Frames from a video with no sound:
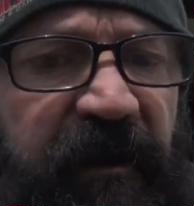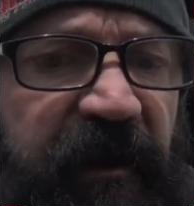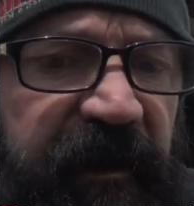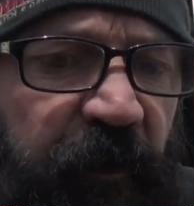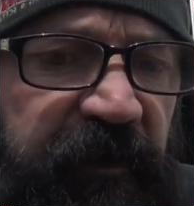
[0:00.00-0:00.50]

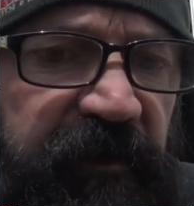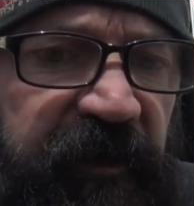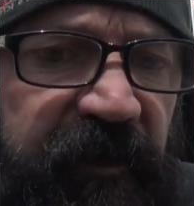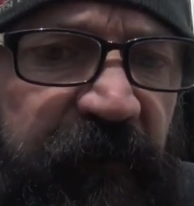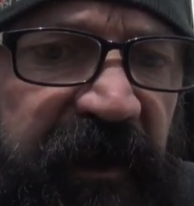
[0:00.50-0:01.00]
and that way you can
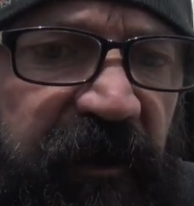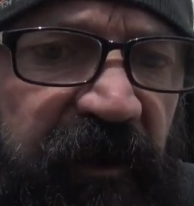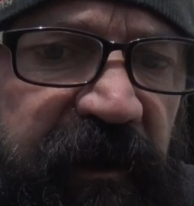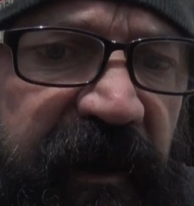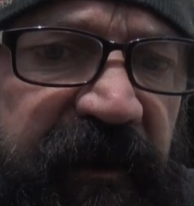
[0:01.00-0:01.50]
get a better
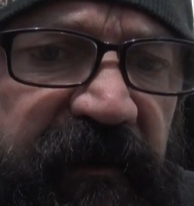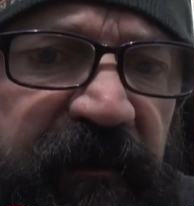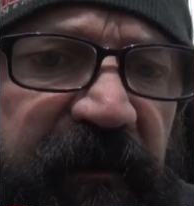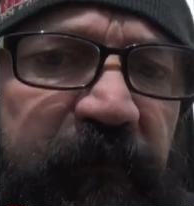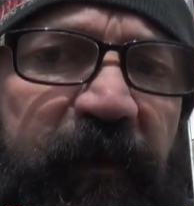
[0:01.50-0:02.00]
look at it,
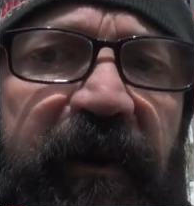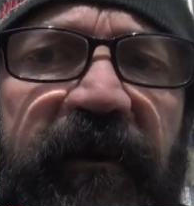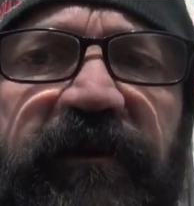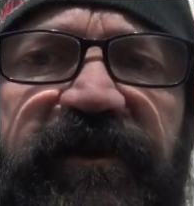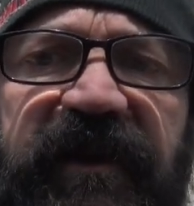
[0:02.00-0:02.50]
a better
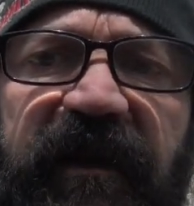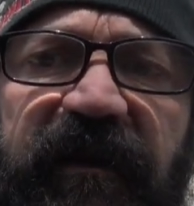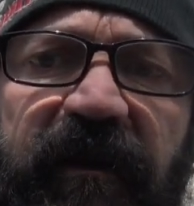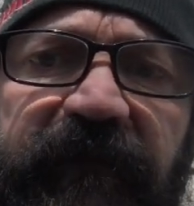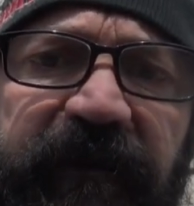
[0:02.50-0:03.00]

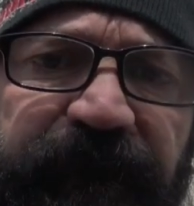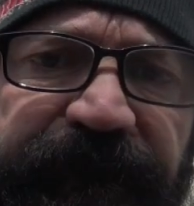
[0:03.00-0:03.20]
understanding of it.